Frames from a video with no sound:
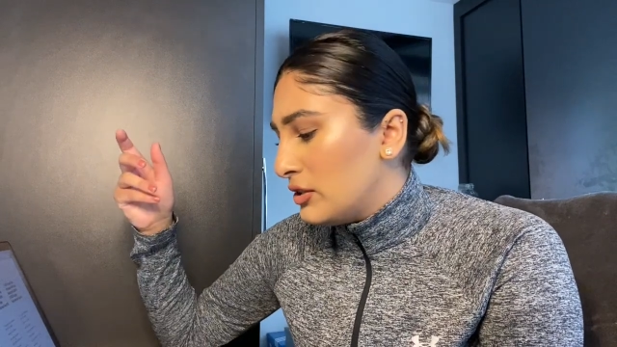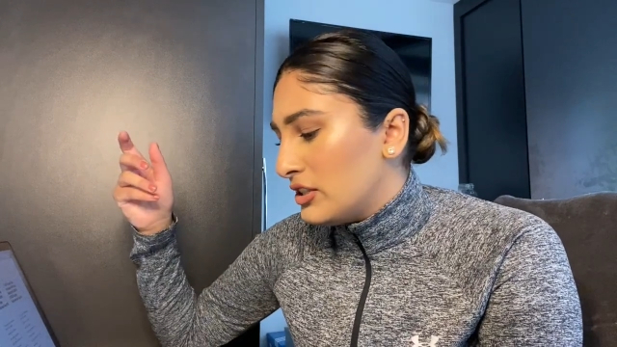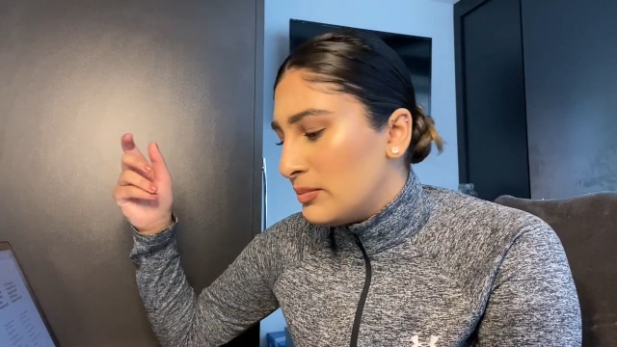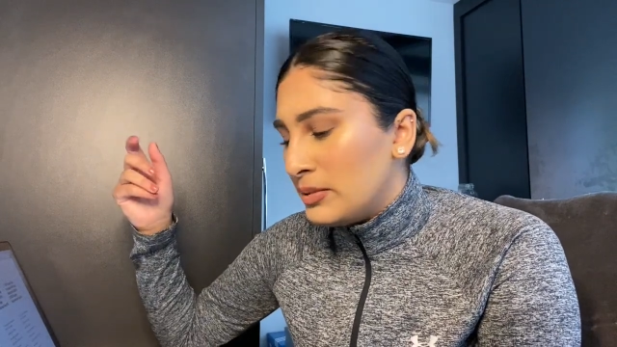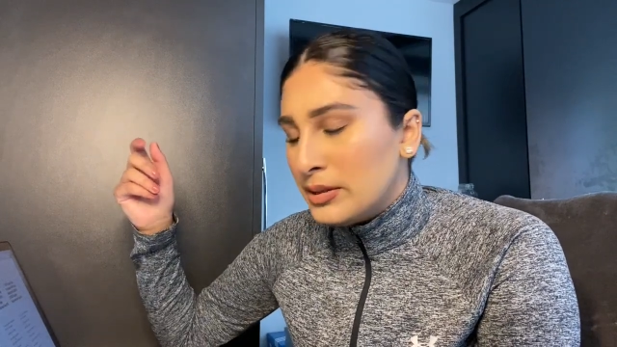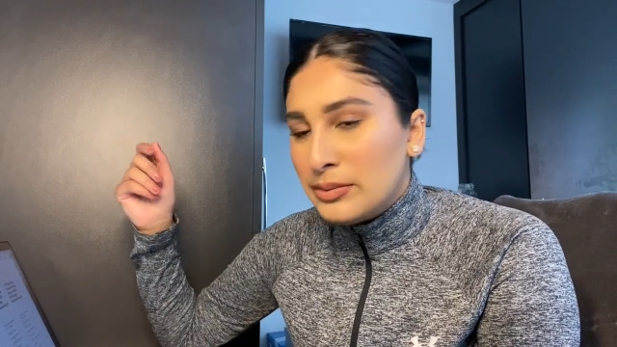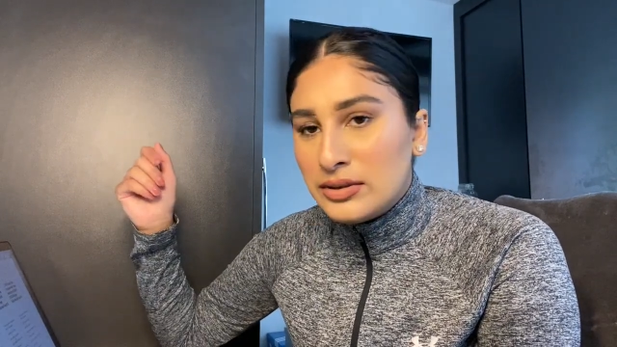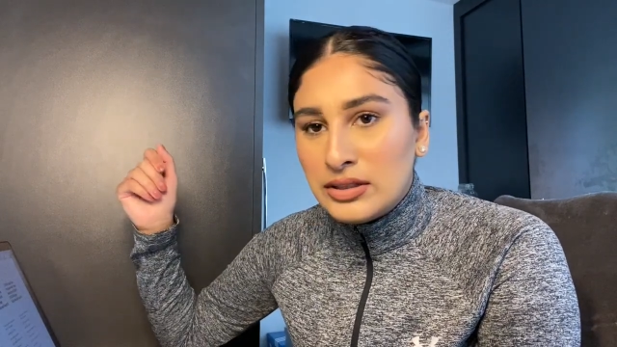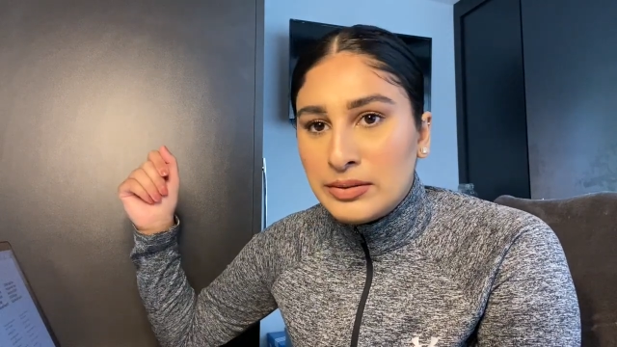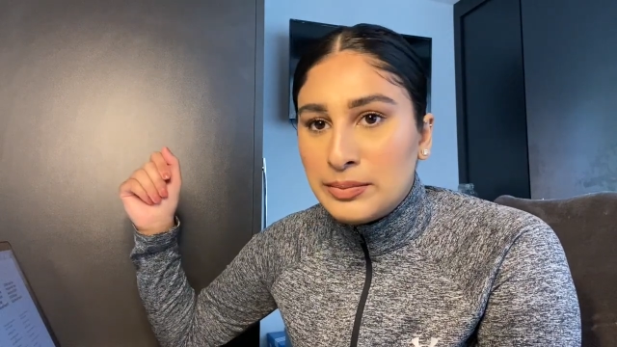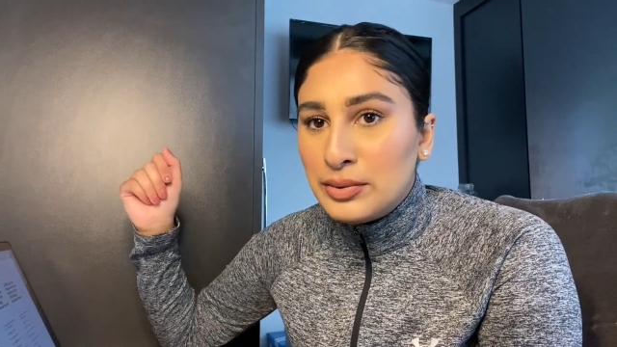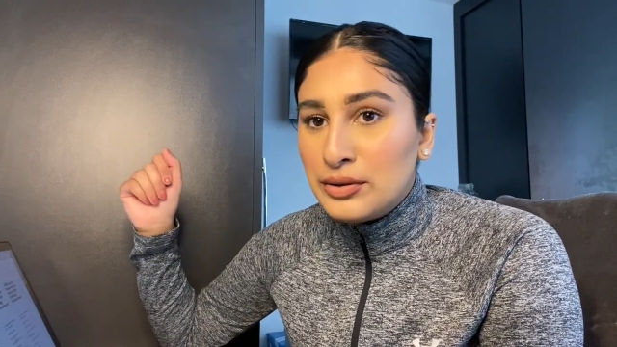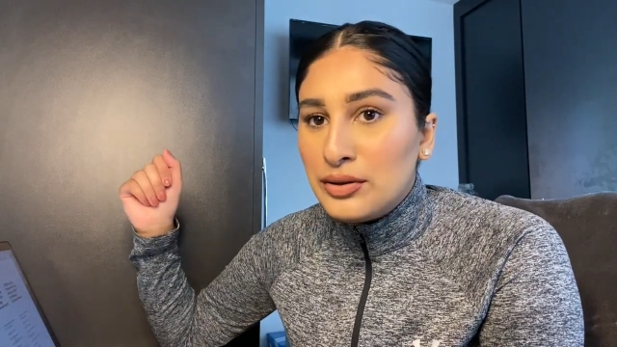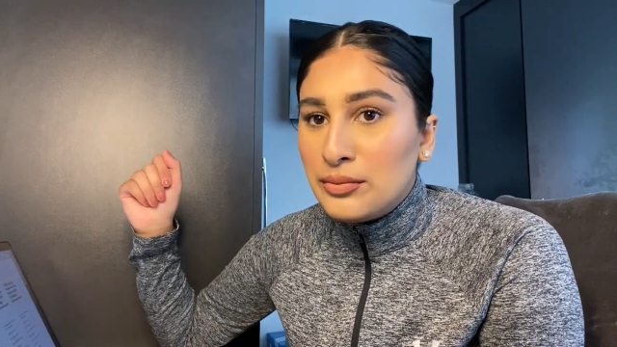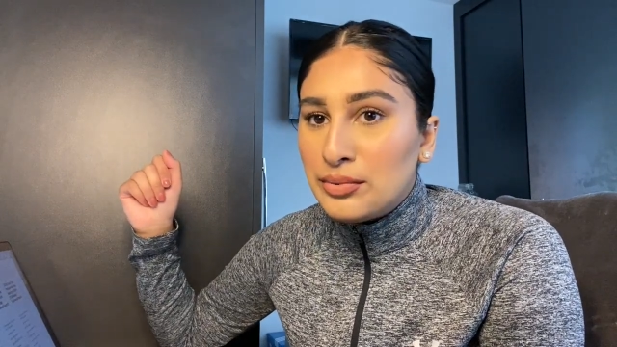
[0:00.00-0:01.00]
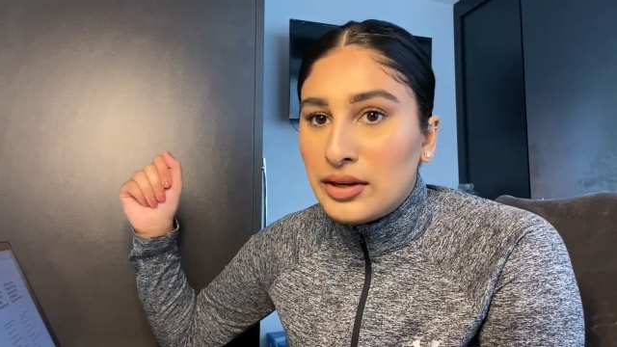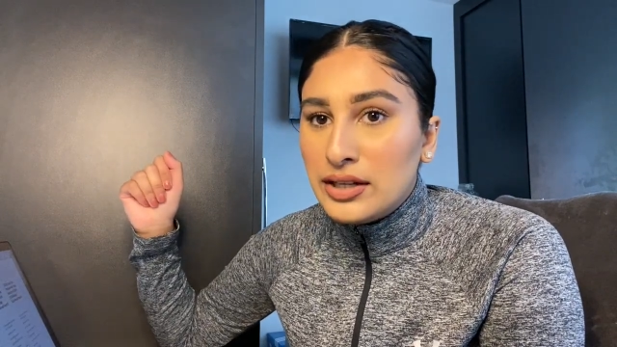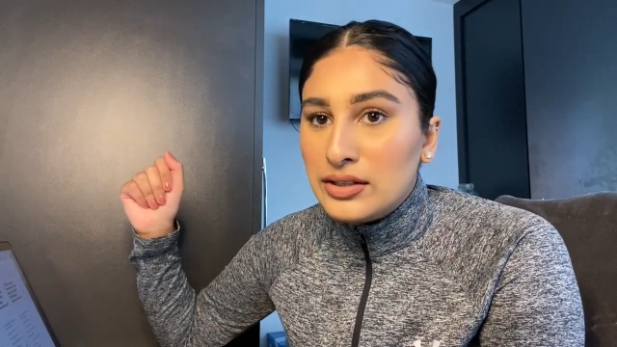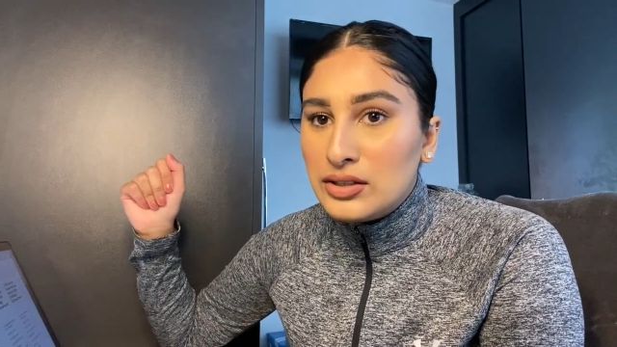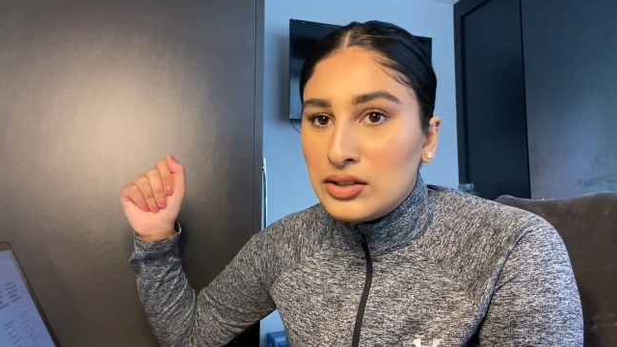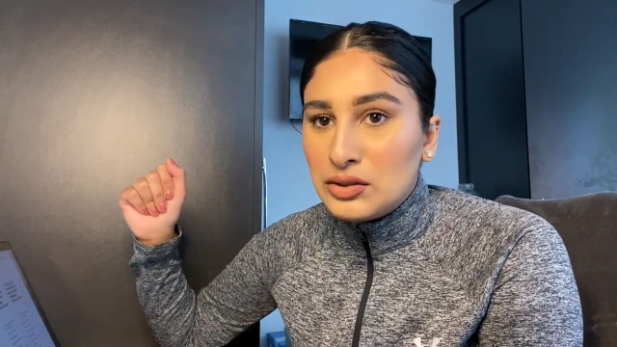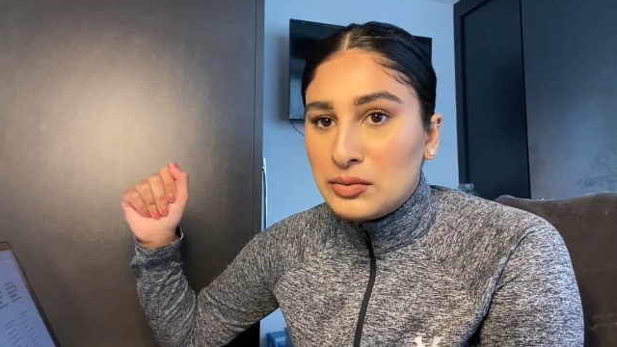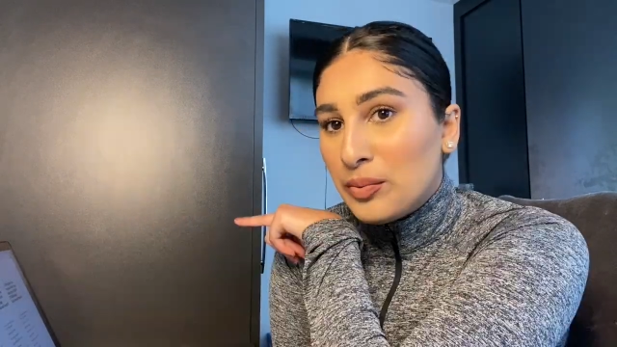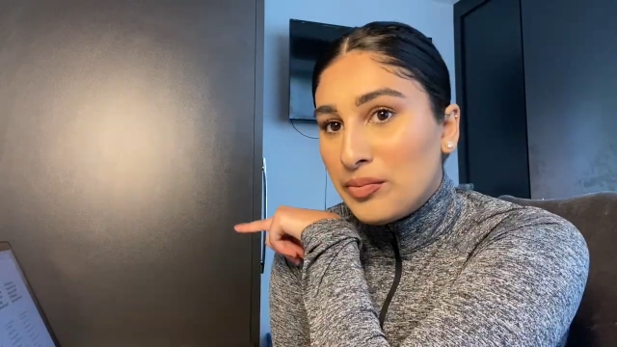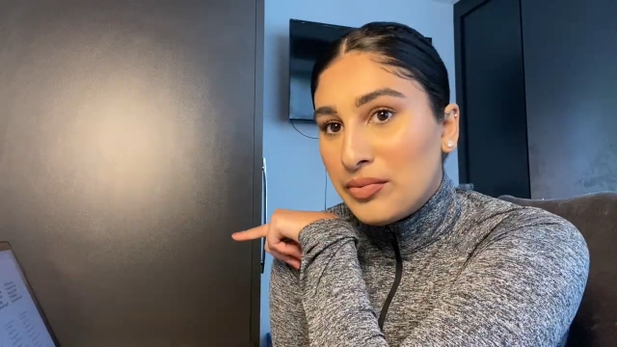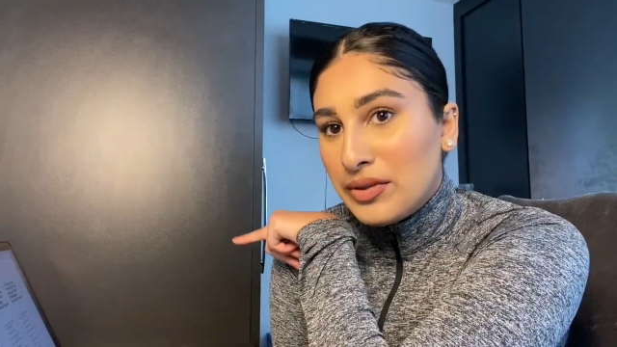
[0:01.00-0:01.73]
be able to put your brightness up.